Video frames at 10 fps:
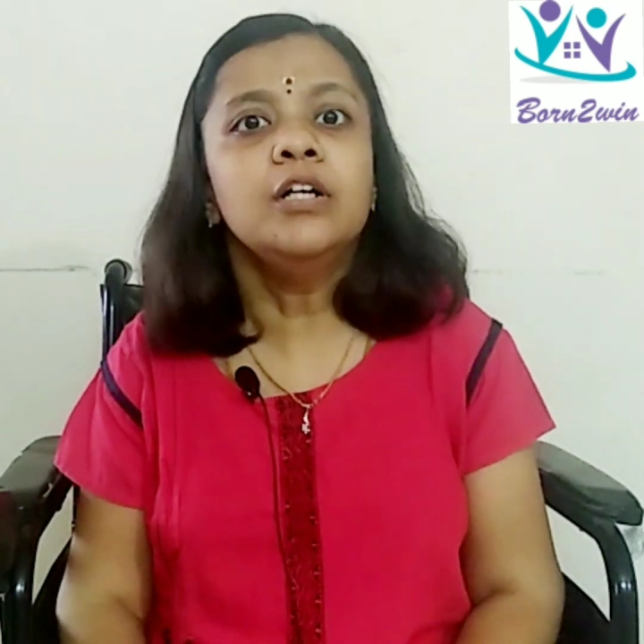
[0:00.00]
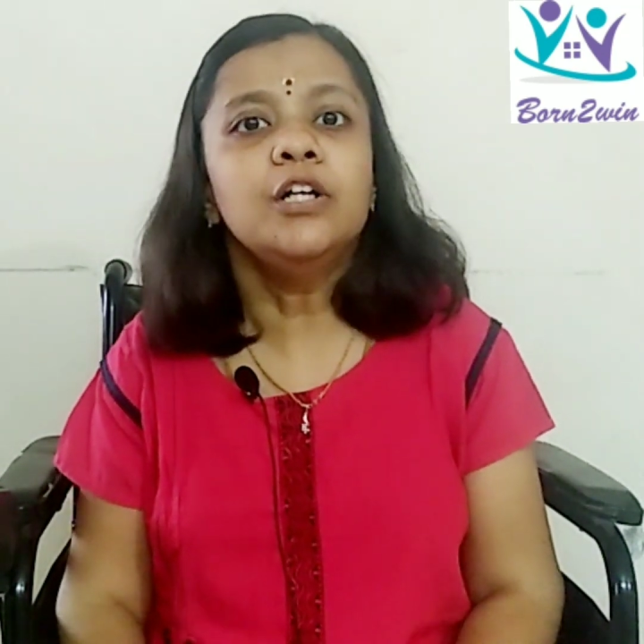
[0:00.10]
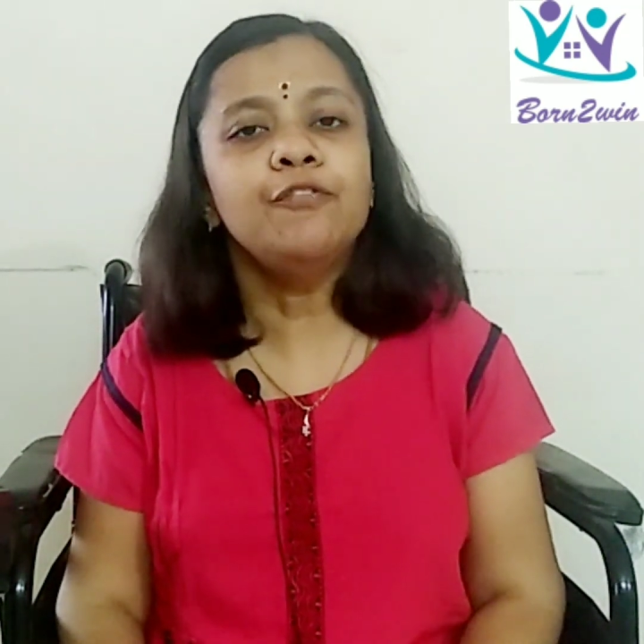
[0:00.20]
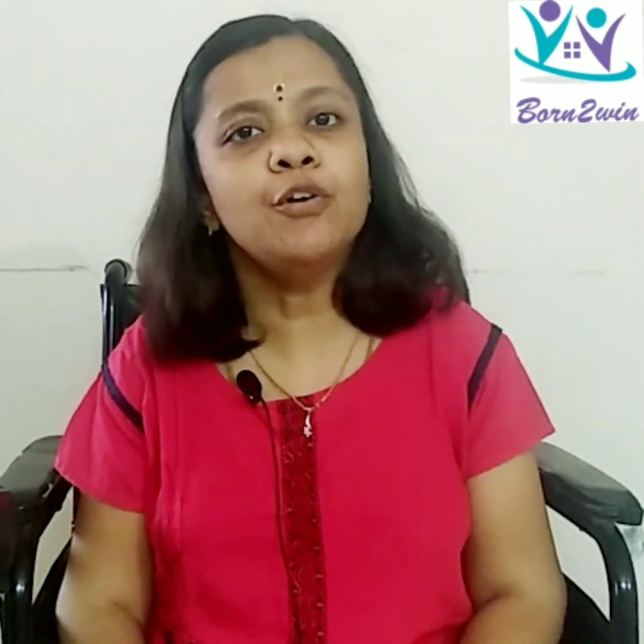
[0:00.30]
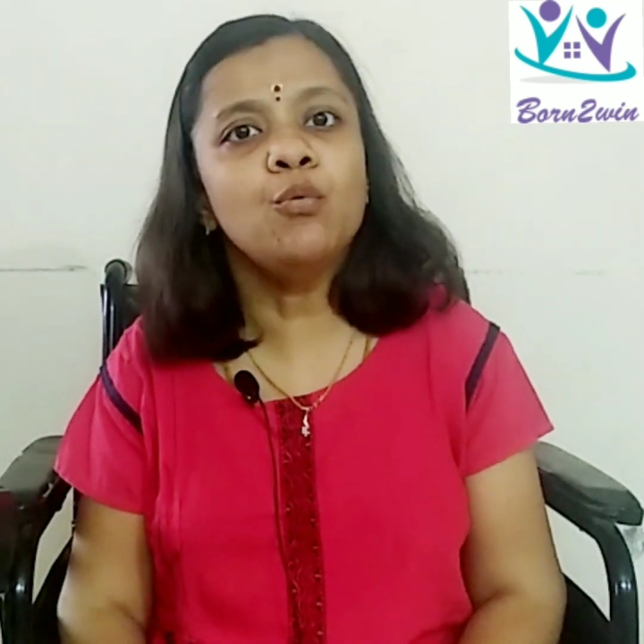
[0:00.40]

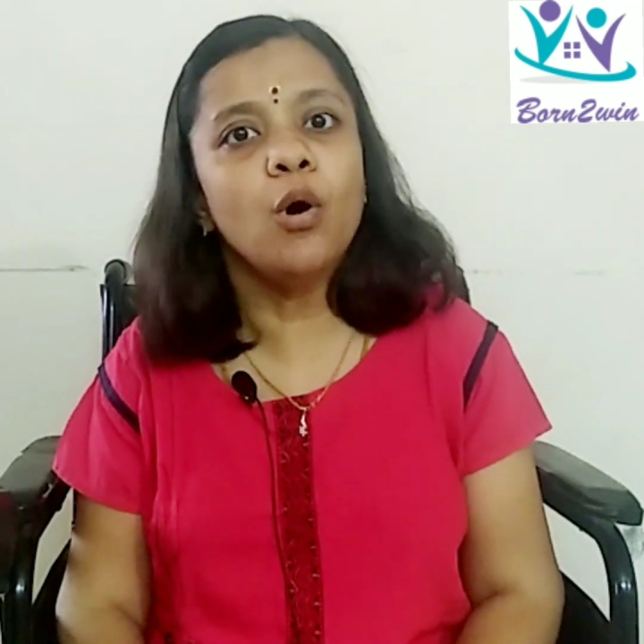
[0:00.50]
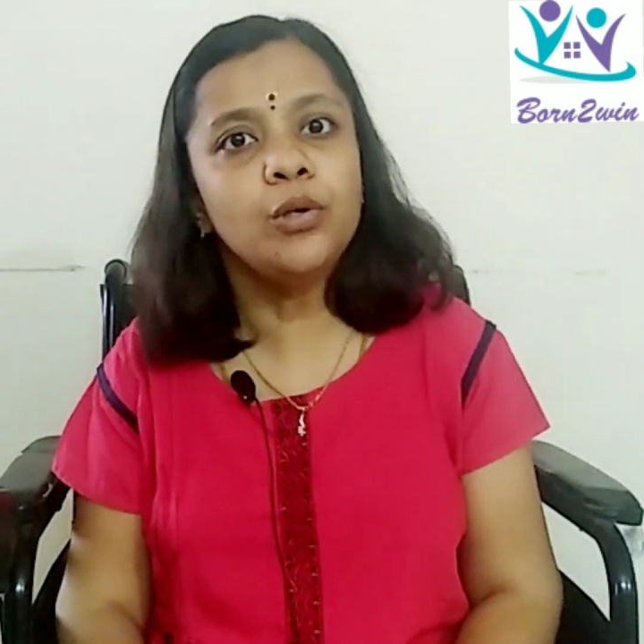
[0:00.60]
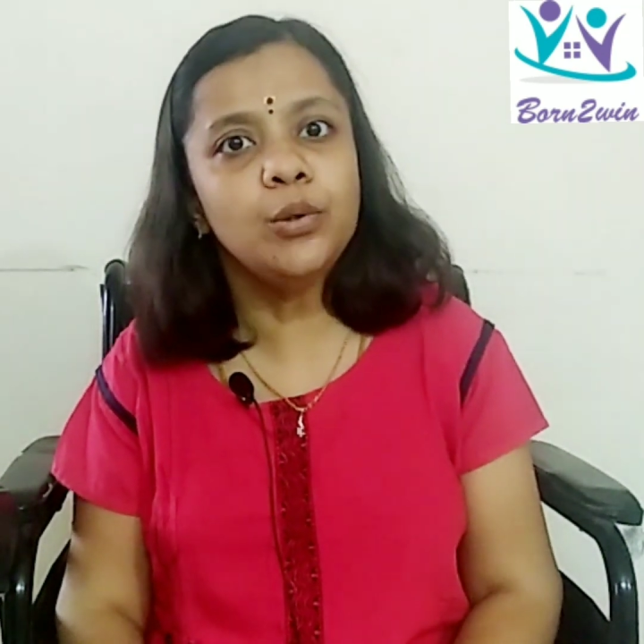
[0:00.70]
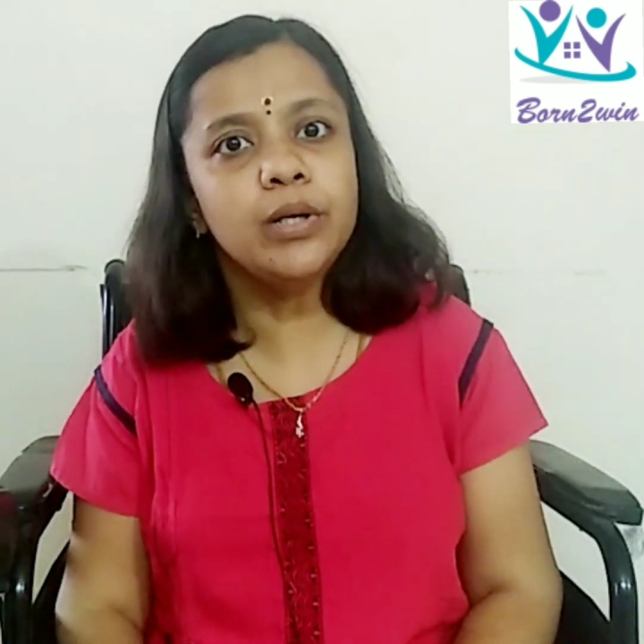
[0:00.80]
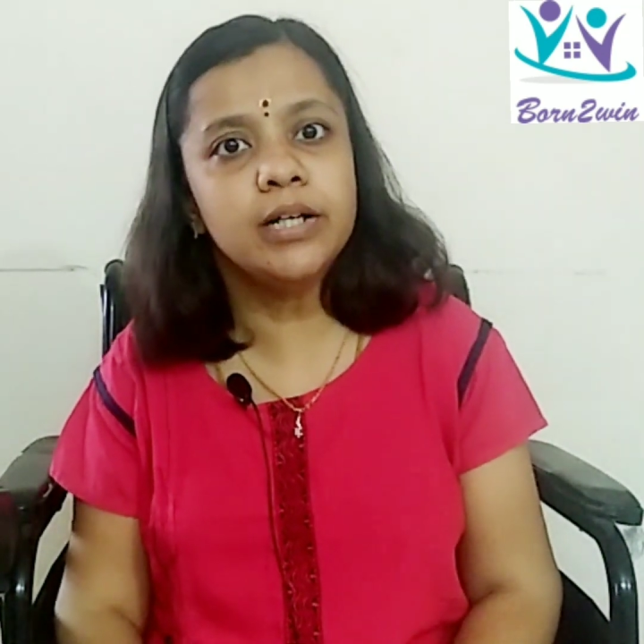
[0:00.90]
If you want
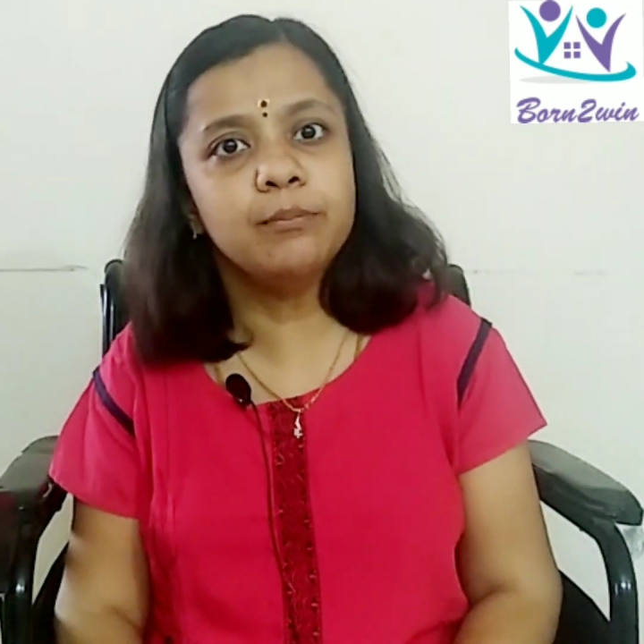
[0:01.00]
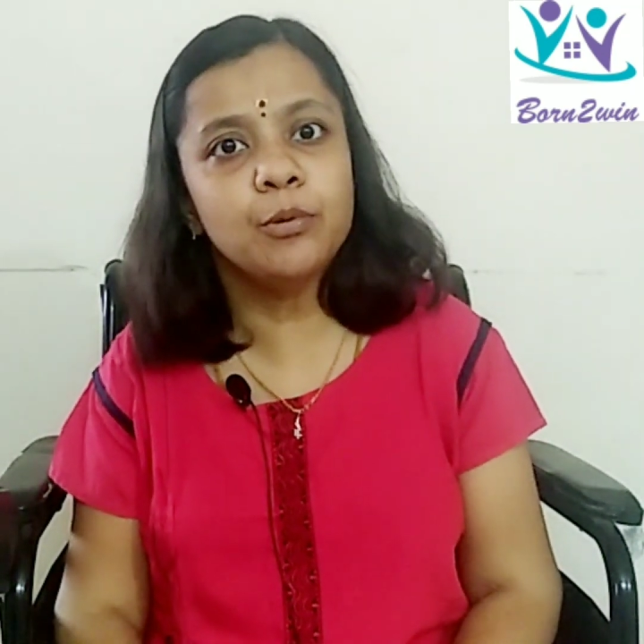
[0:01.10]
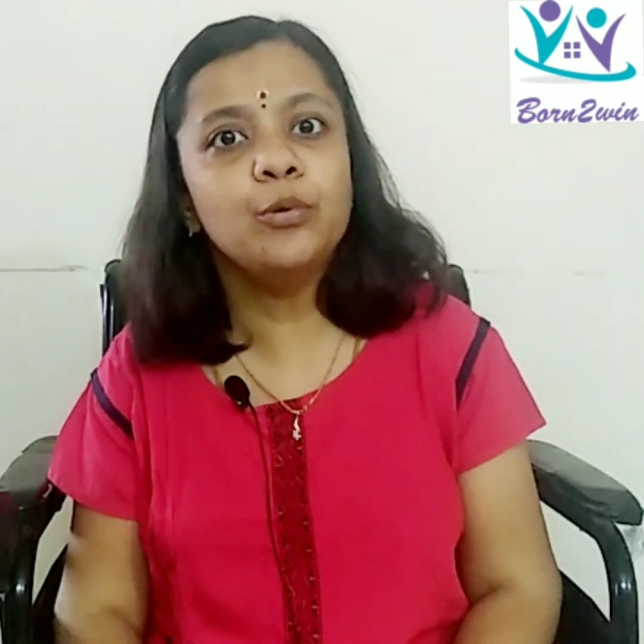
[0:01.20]
to improve